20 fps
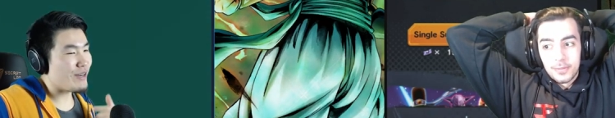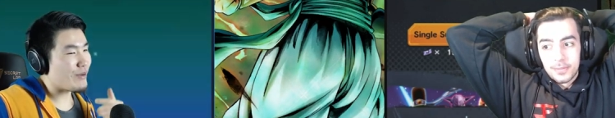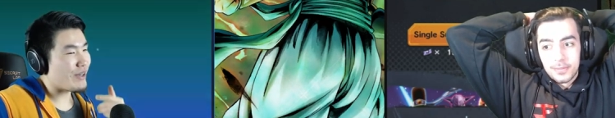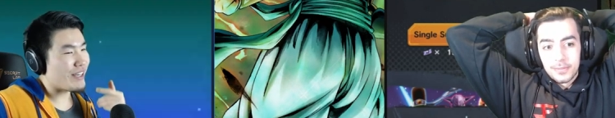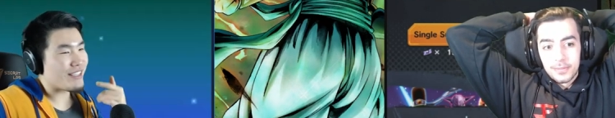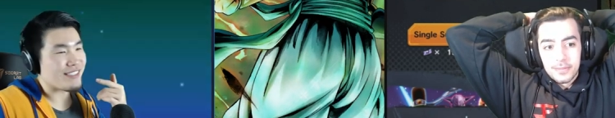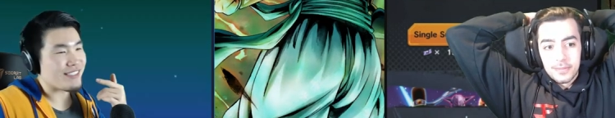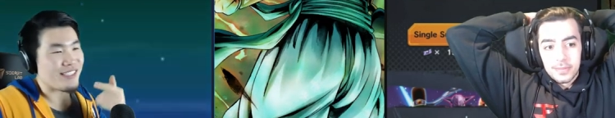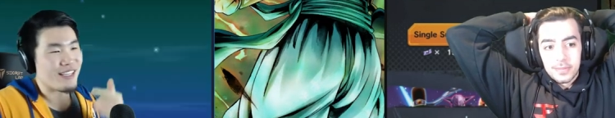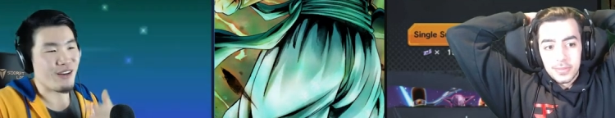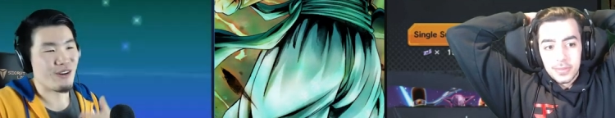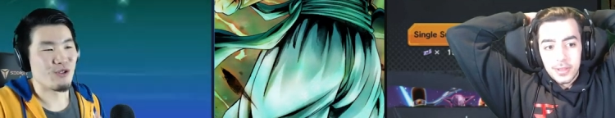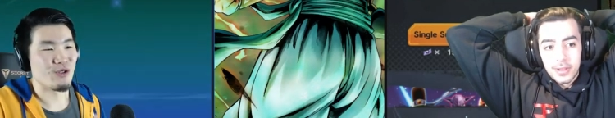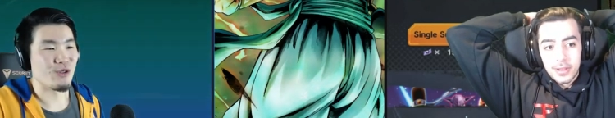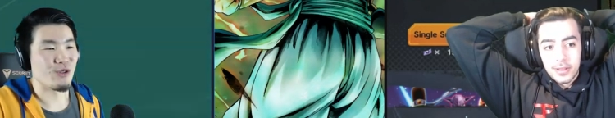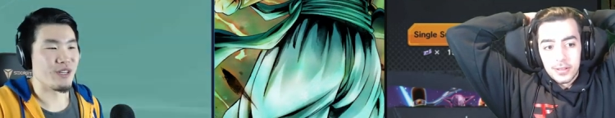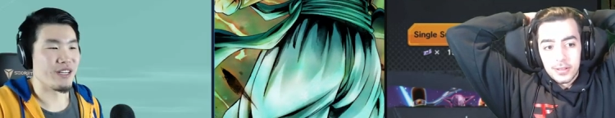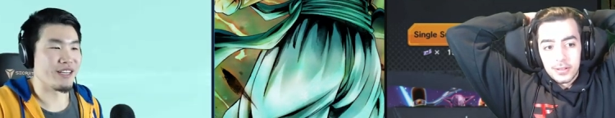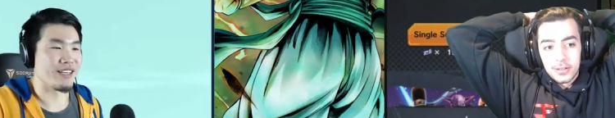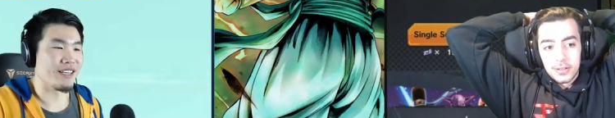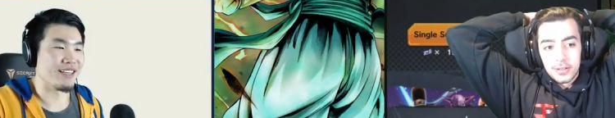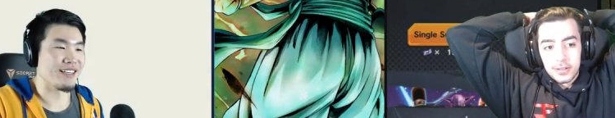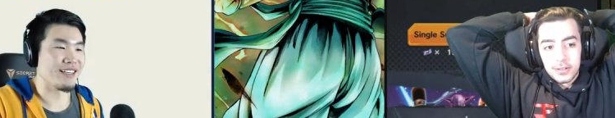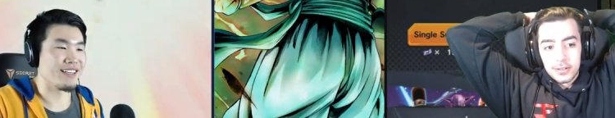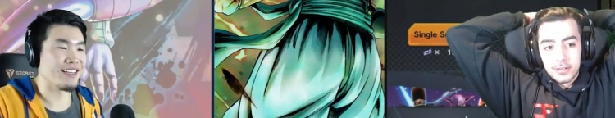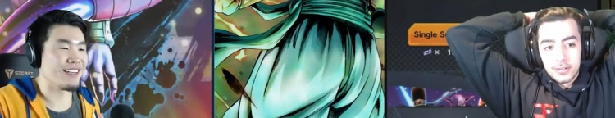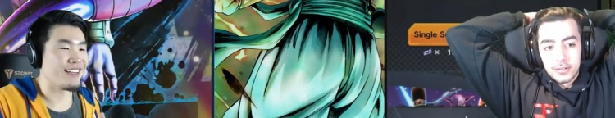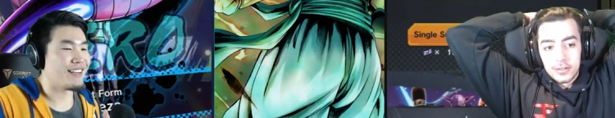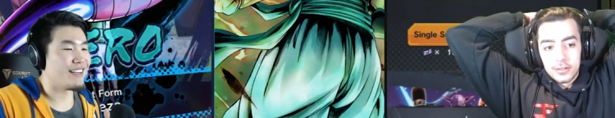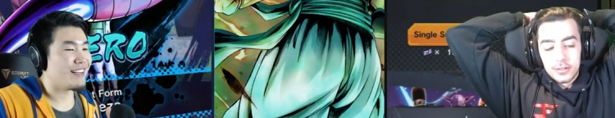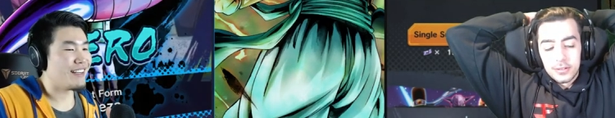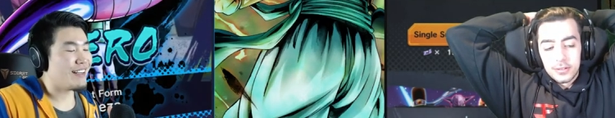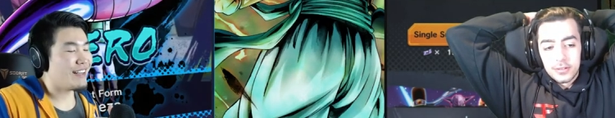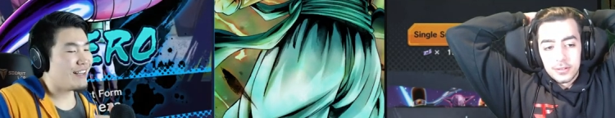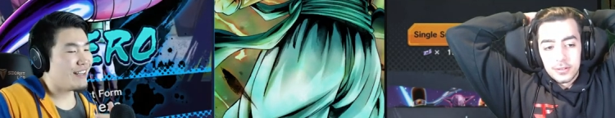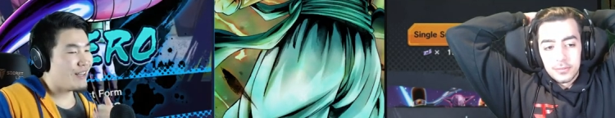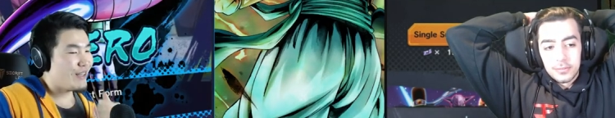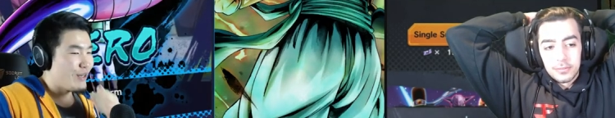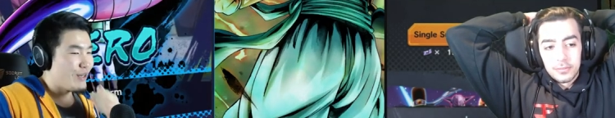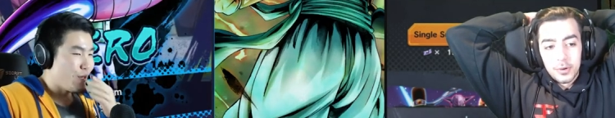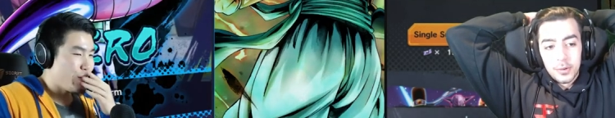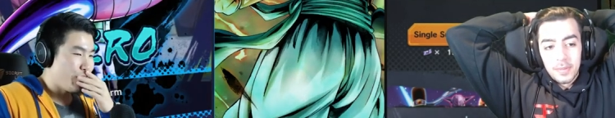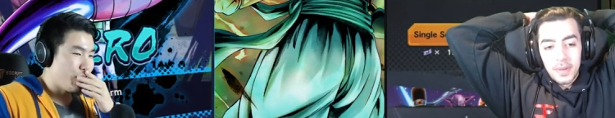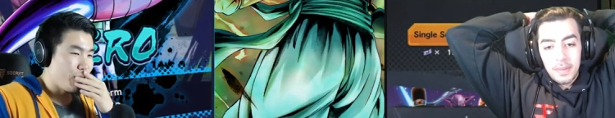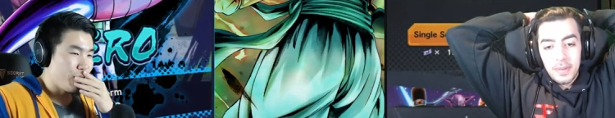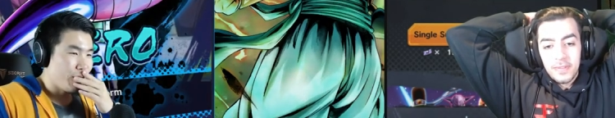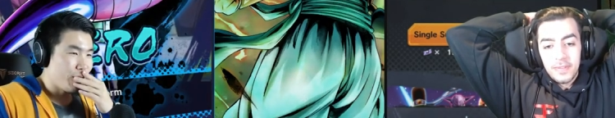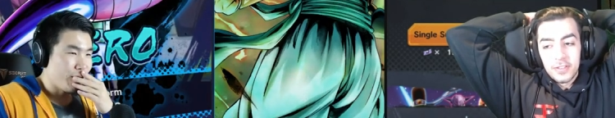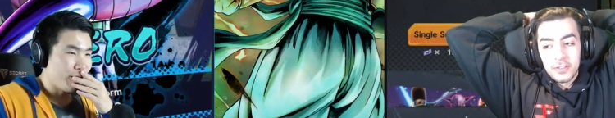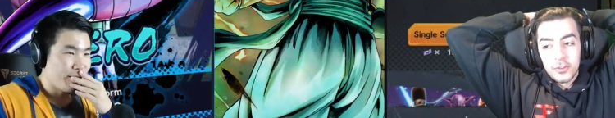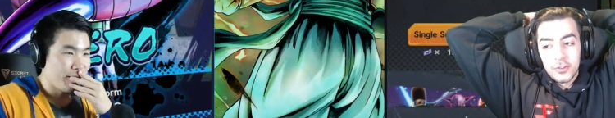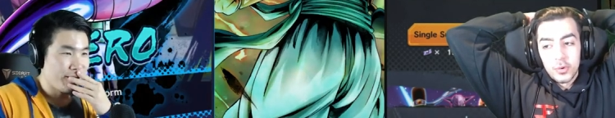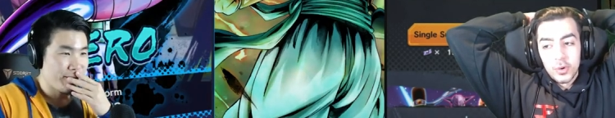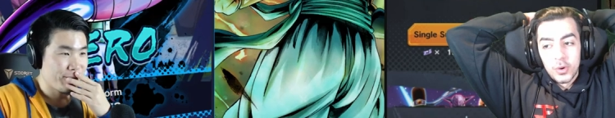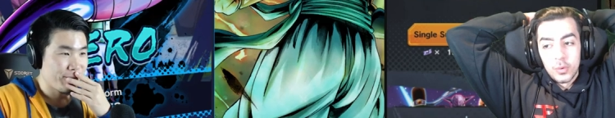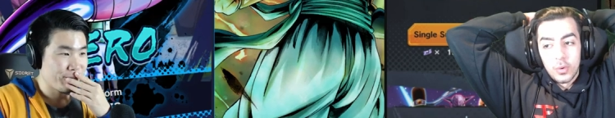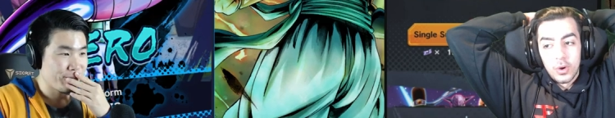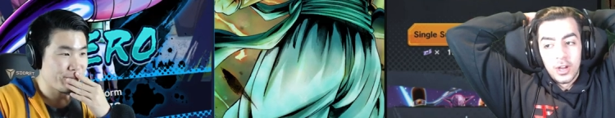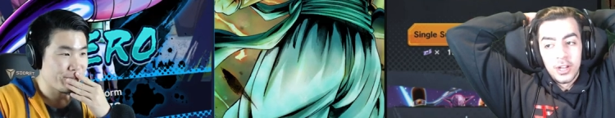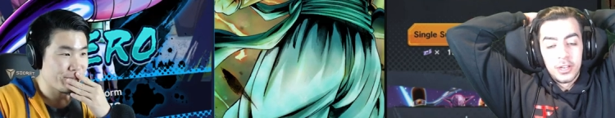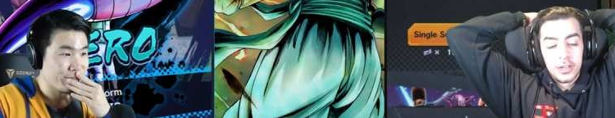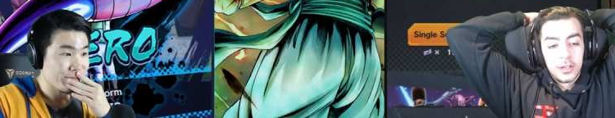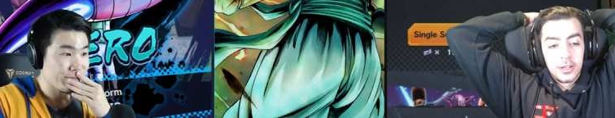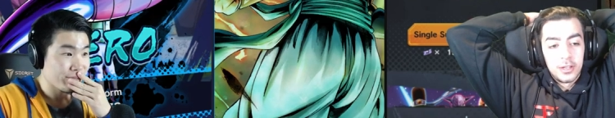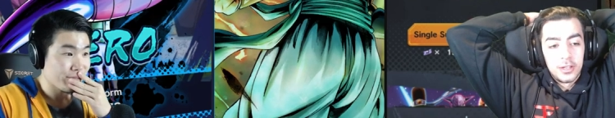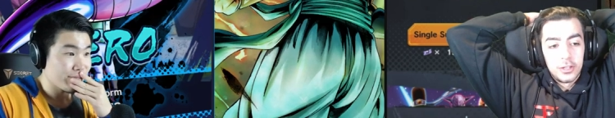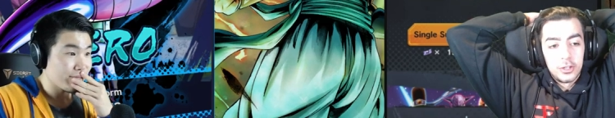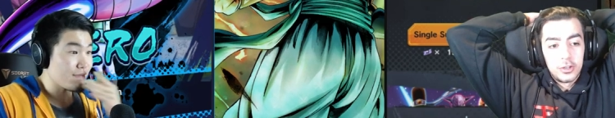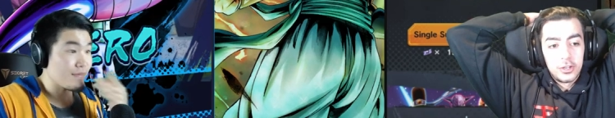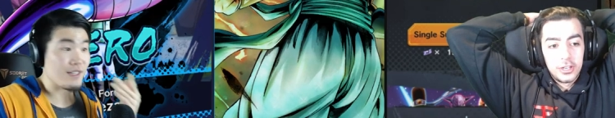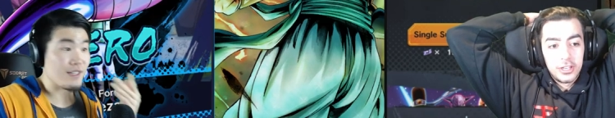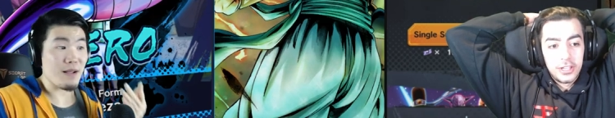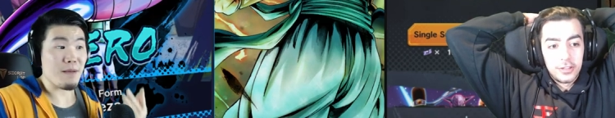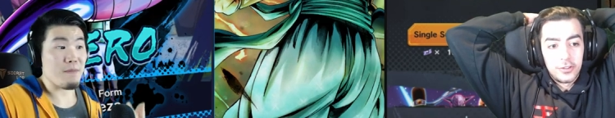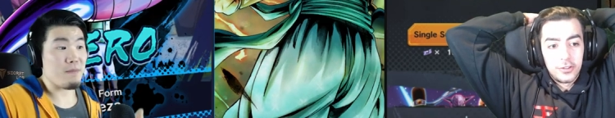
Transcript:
Speaker 1: we got a Cell Junior.
Speaker 2: Bro, maybe even 2-in-1. You could get